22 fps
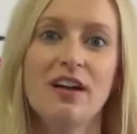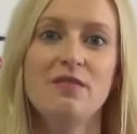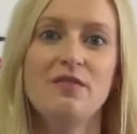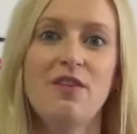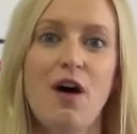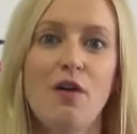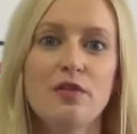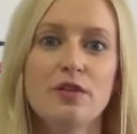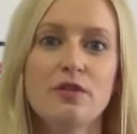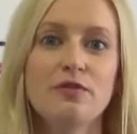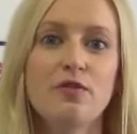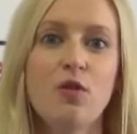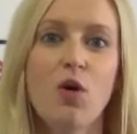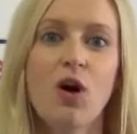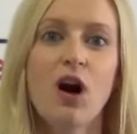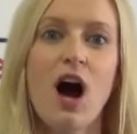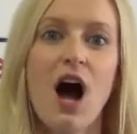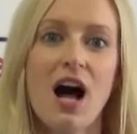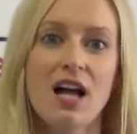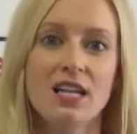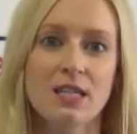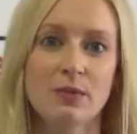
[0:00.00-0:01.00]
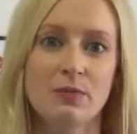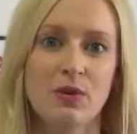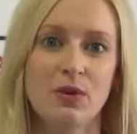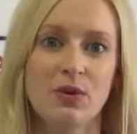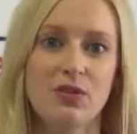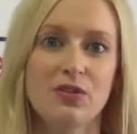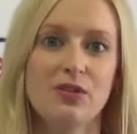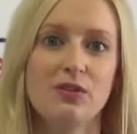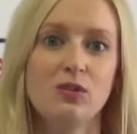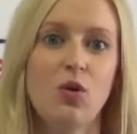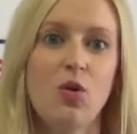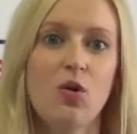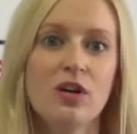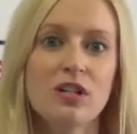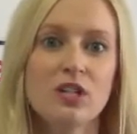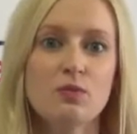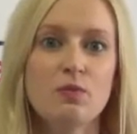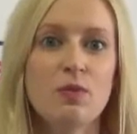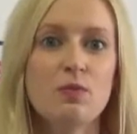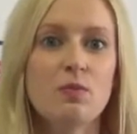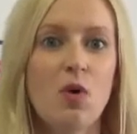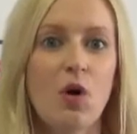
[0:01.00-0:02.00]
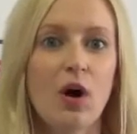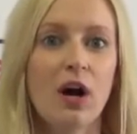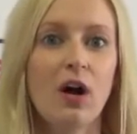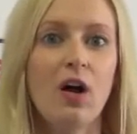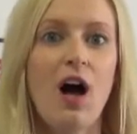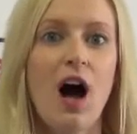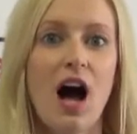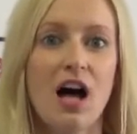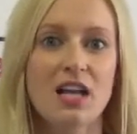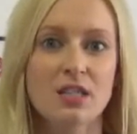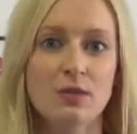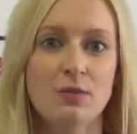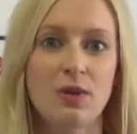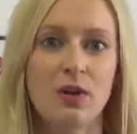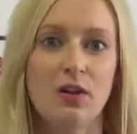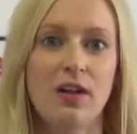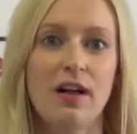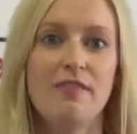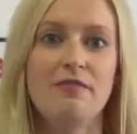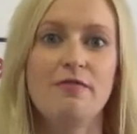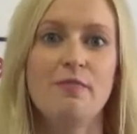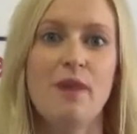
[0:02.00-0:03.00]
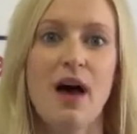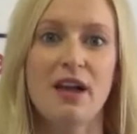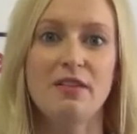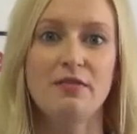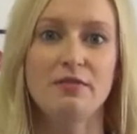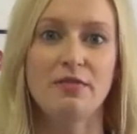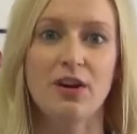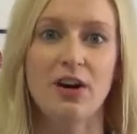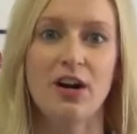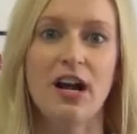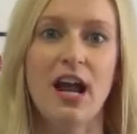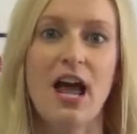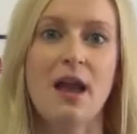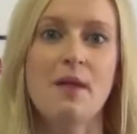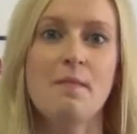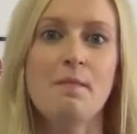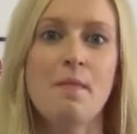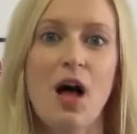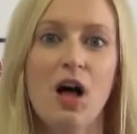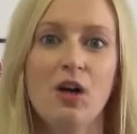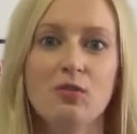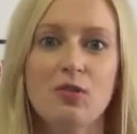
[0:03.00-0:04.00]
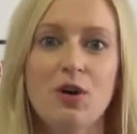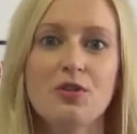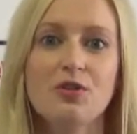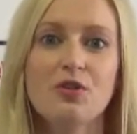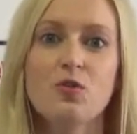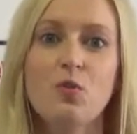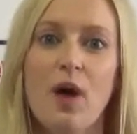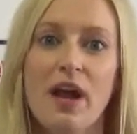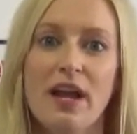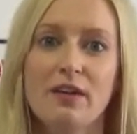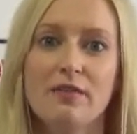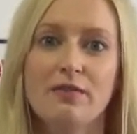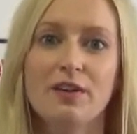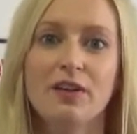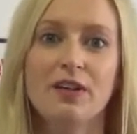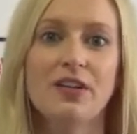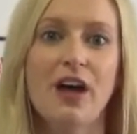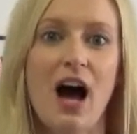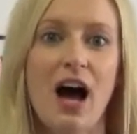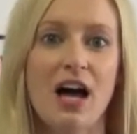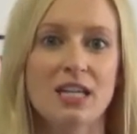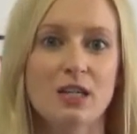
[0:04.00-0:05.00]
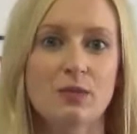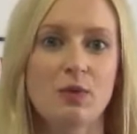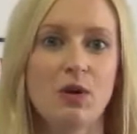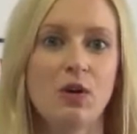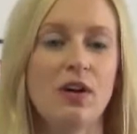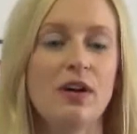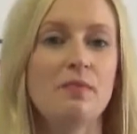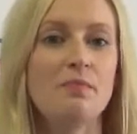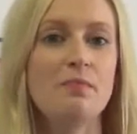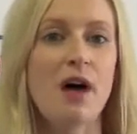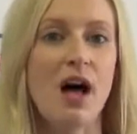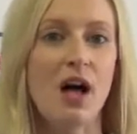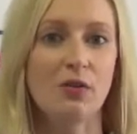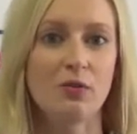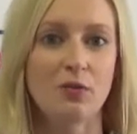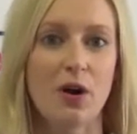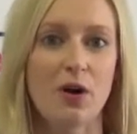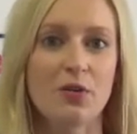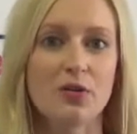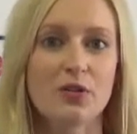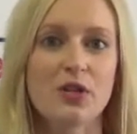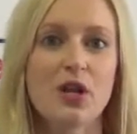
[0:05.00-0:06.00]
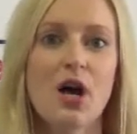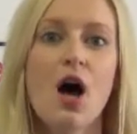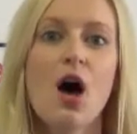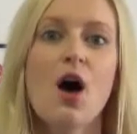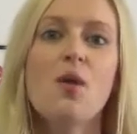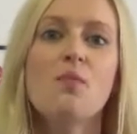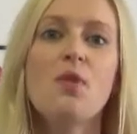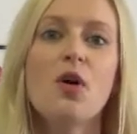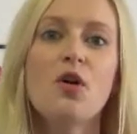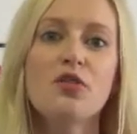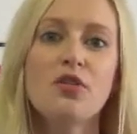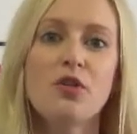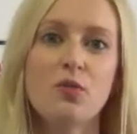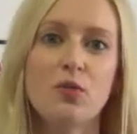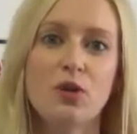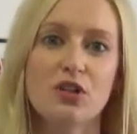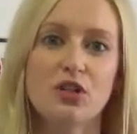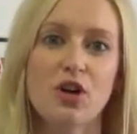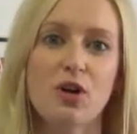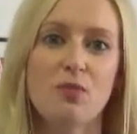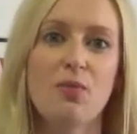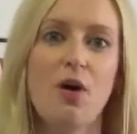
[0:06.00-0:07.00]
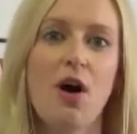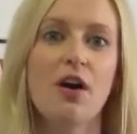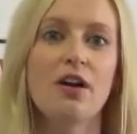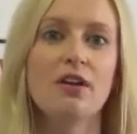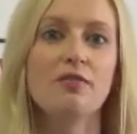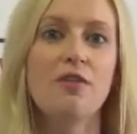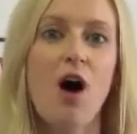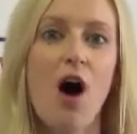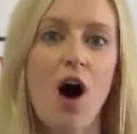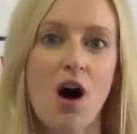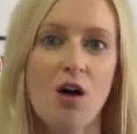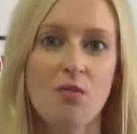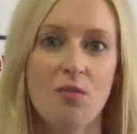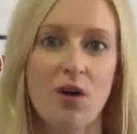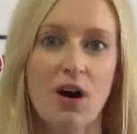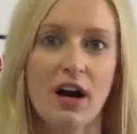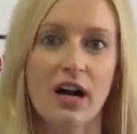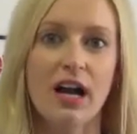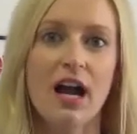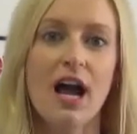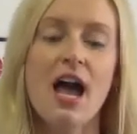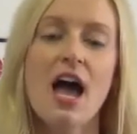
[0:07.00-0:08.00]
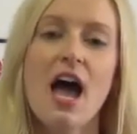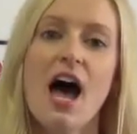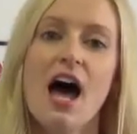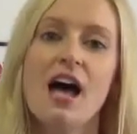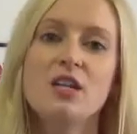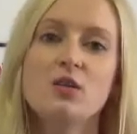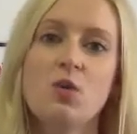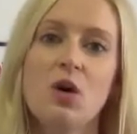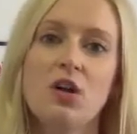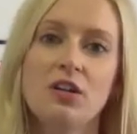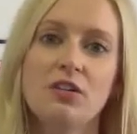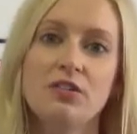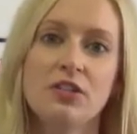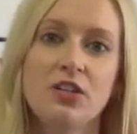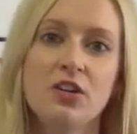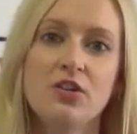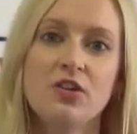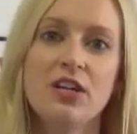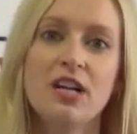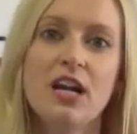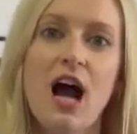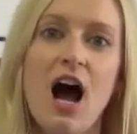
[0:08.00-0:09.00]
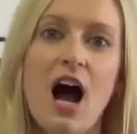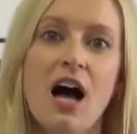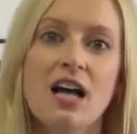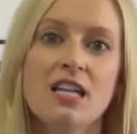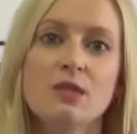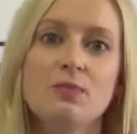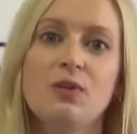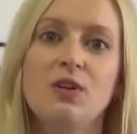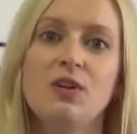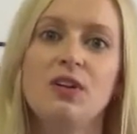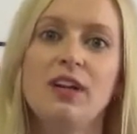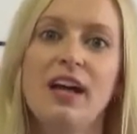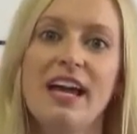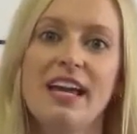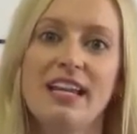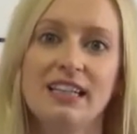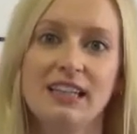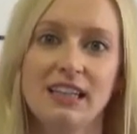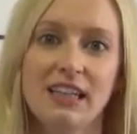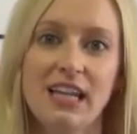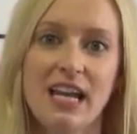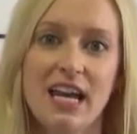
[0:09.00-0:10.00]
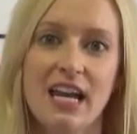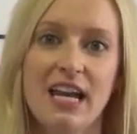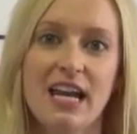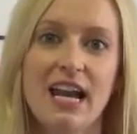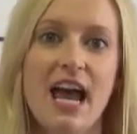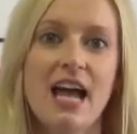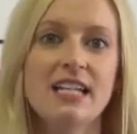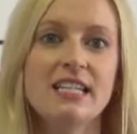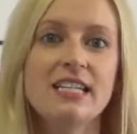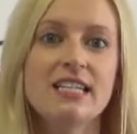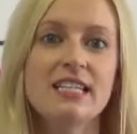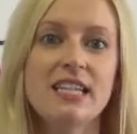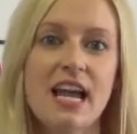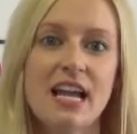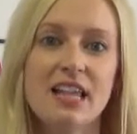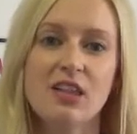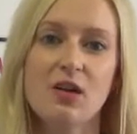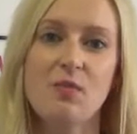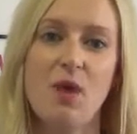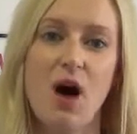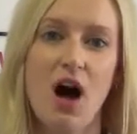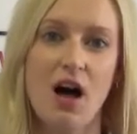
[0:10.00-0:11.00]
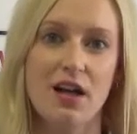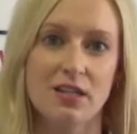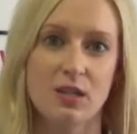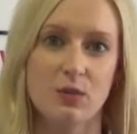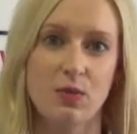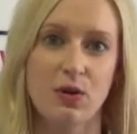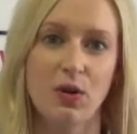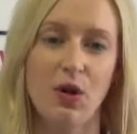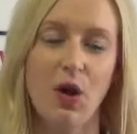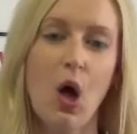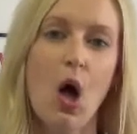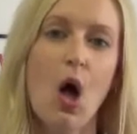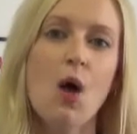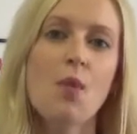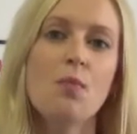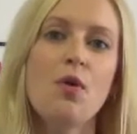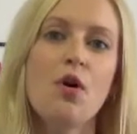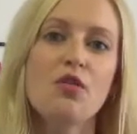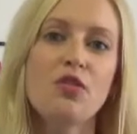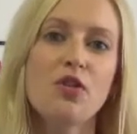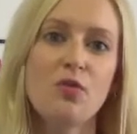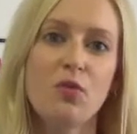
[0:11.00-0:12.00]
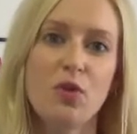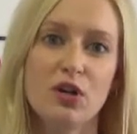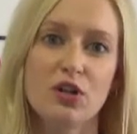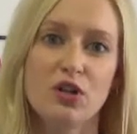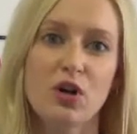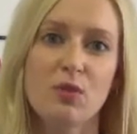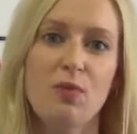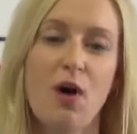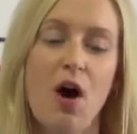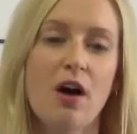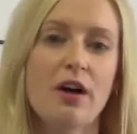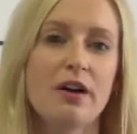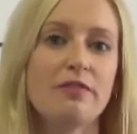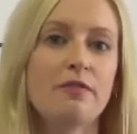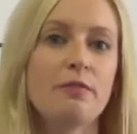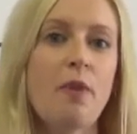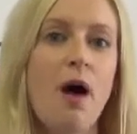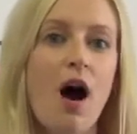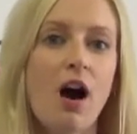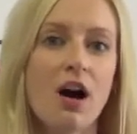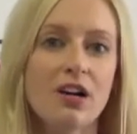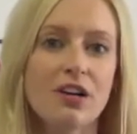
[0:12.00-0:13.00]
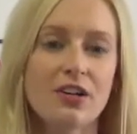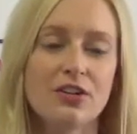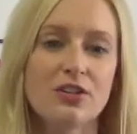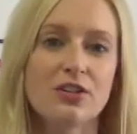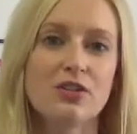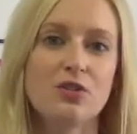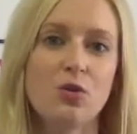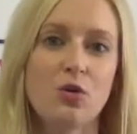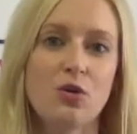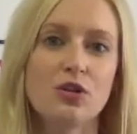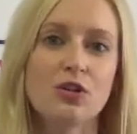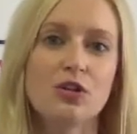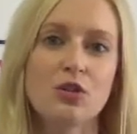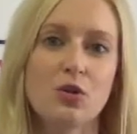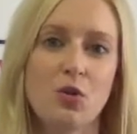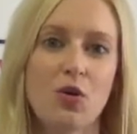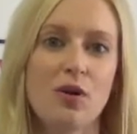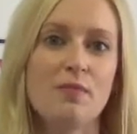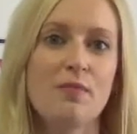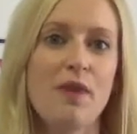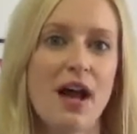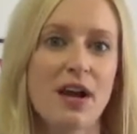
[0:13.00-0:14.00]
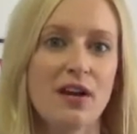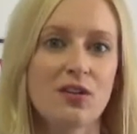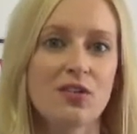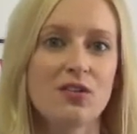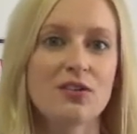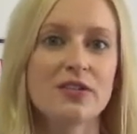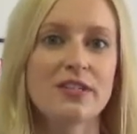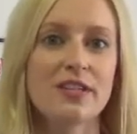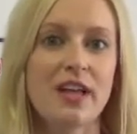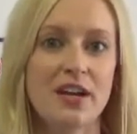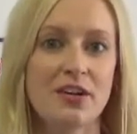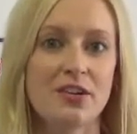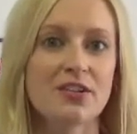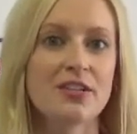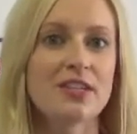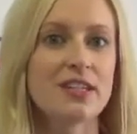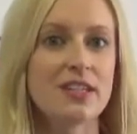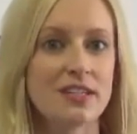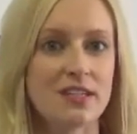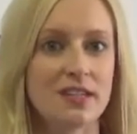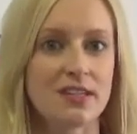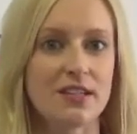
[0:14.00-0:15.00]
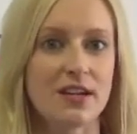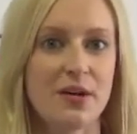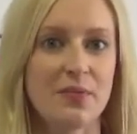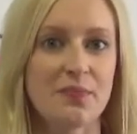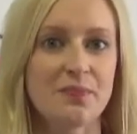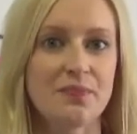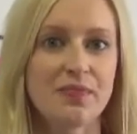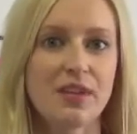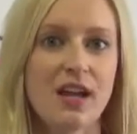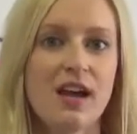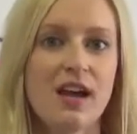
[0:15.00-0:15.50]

involves 4 hospitals, Lawrence Memorial Hospital of Medford and Melrose Wakefield Hospital in Melrose, both of which are part of Hallmark, as well as Union Hospital in Lynn and Salem Hospital, both of which are part of Partners' North Shore Medical Center system.